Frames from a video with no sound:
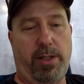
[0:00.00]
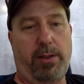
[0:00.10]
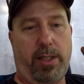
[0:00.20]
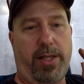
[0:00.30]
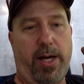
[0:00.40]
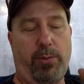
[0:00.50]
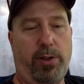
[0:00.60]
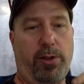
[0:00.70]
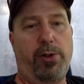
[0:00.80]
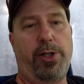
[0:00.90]
and that will
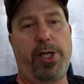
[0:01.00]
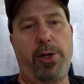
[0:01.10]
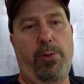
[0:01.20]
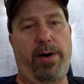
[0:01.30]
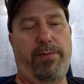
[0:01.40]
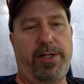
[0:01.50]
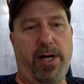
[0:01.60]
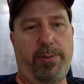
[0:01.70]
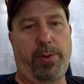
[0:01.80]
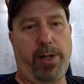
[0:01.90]
alert you every
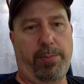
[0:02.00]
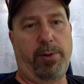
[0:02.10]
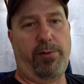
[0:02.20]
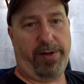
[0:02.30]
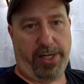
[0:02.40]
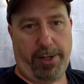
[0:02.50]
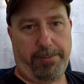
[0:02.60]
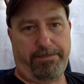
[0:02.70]
time that we upload a video.